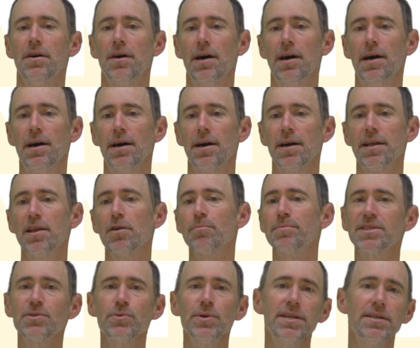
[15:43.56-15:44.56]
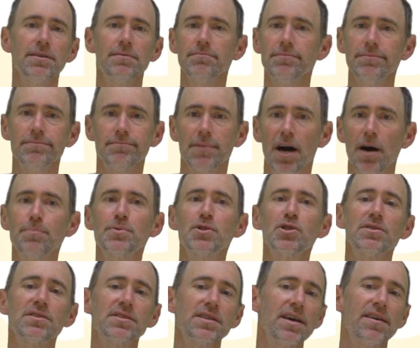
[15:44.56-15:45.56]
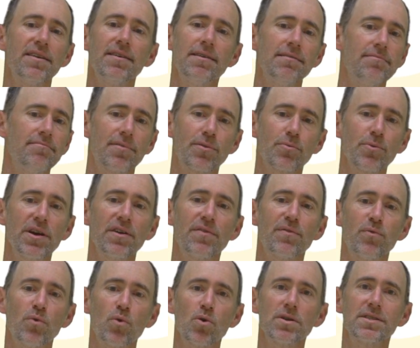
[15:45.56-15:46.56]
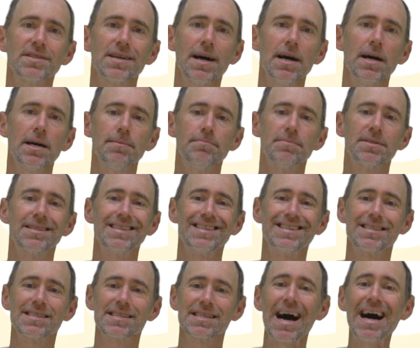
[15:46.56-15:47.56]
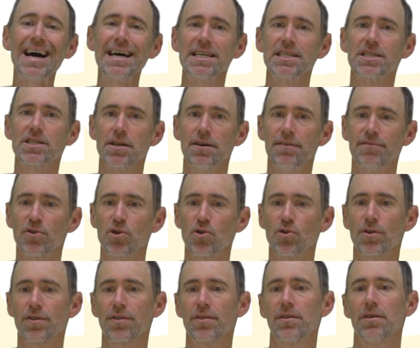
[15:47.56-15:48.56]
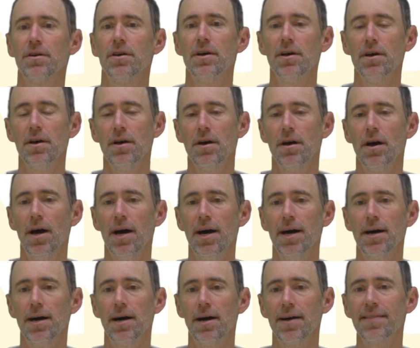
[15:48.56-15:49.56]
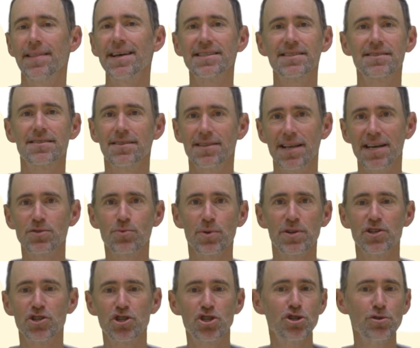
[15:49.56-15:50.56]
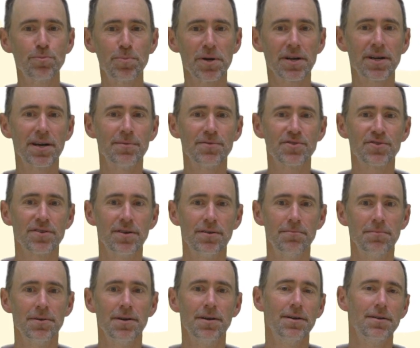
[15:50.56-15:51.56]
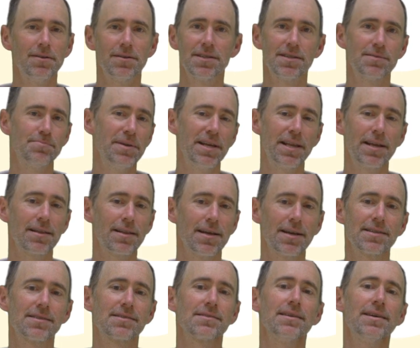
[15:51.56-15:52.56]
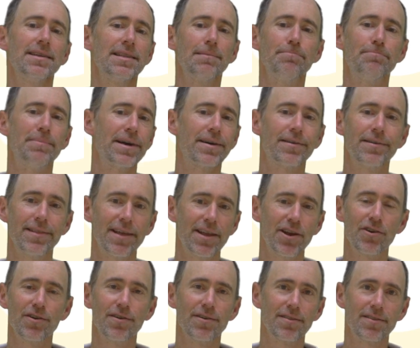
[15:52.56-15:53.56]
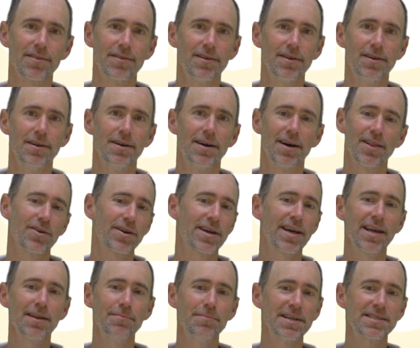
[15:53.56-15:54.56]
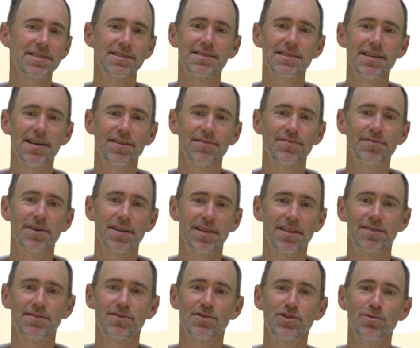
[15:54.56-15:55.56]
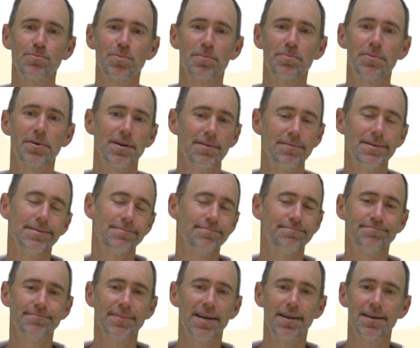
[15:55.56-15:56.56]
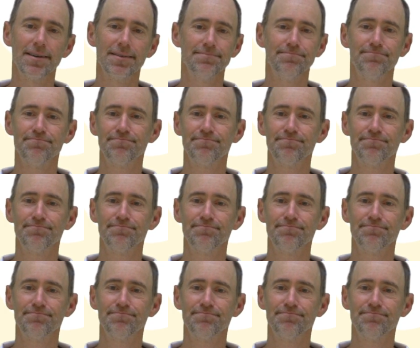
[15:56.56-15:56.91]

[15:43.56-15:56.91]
between up to say 3 or 4 times the size of Earth. And that's where the super comes from, just being like slightly bigger than Earth. Although it kind of makes it sound funny, that super part, but I don't know.